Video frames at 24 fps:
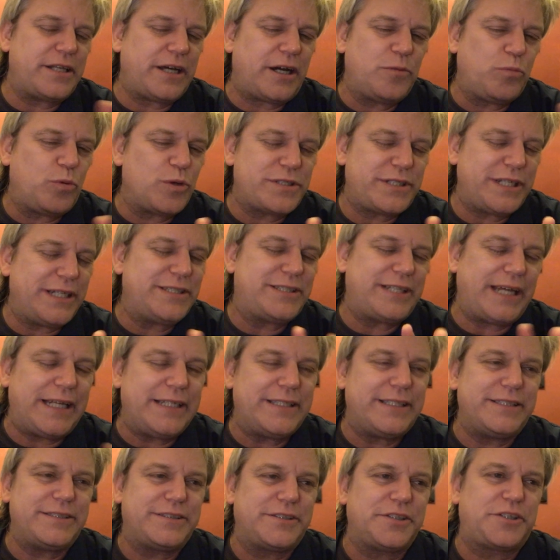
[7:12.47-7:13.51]
I wasn't
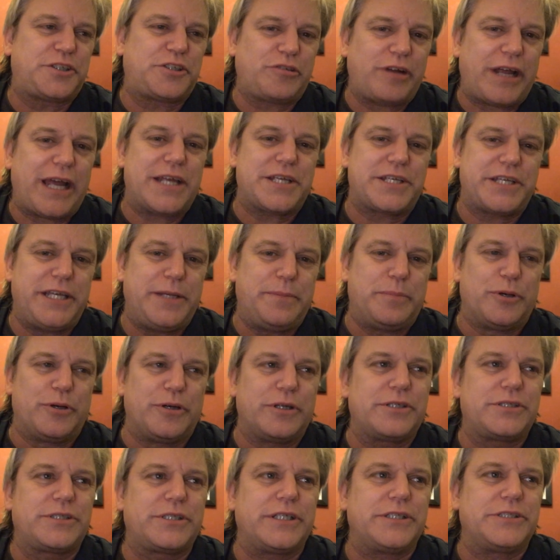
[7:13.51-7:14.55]
intending to trash
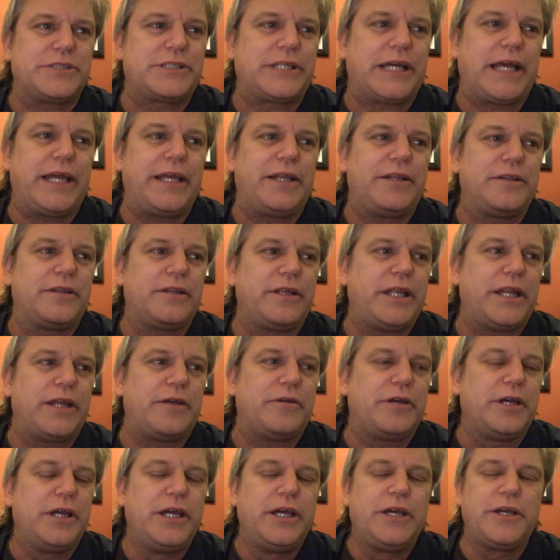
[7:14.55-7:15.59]
ebooks and say, you
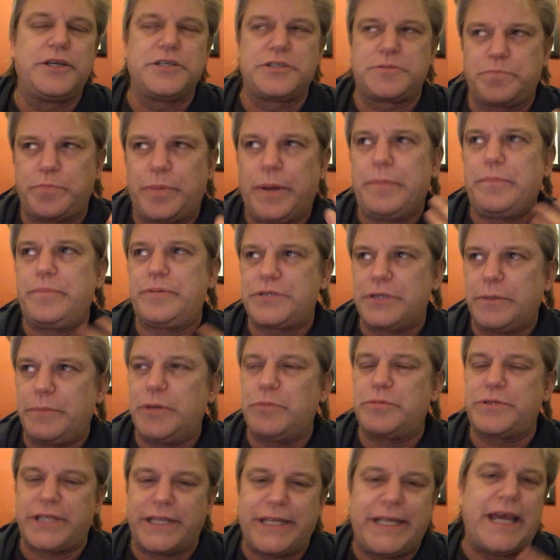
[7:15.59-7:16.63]
know, because some
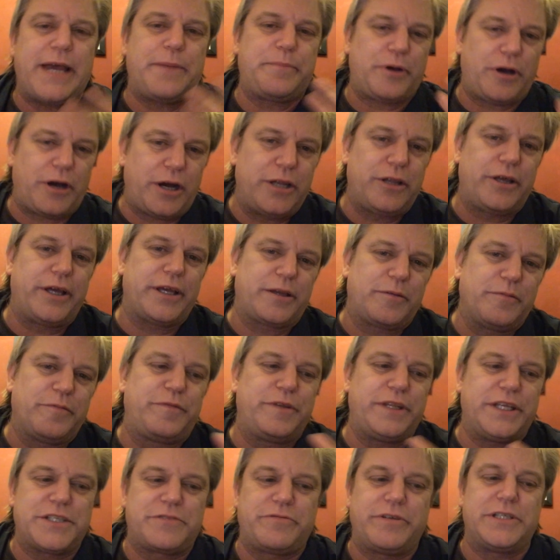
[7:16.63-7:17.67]
people say, yeah, but I like them
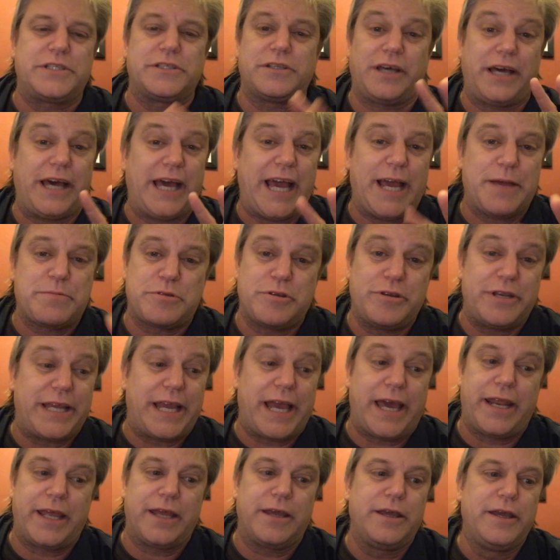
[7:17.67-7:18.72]
for this reason. I absolutely
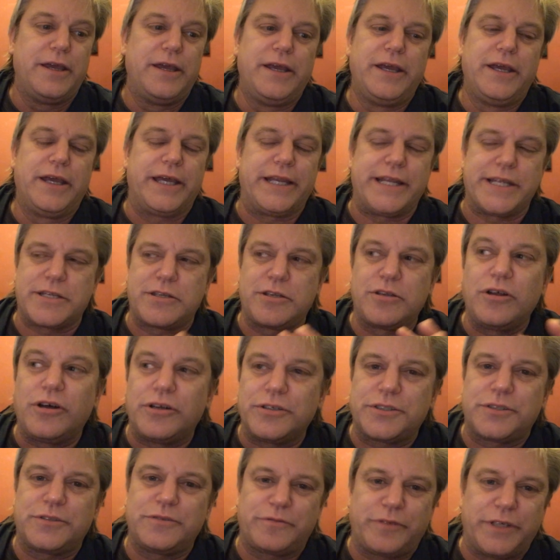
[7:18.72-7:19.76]
get it. And there's
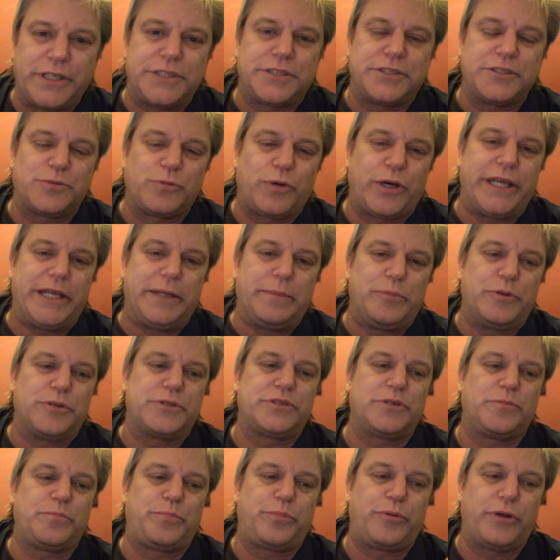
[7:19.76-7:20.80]
lots of reasons why
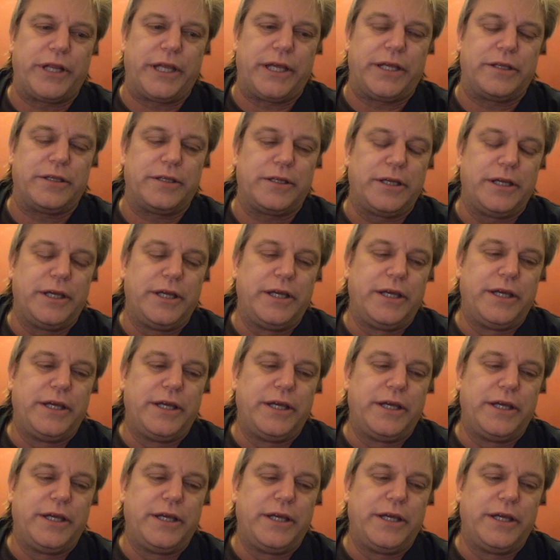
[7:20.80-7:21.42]
ebooks are brilliant.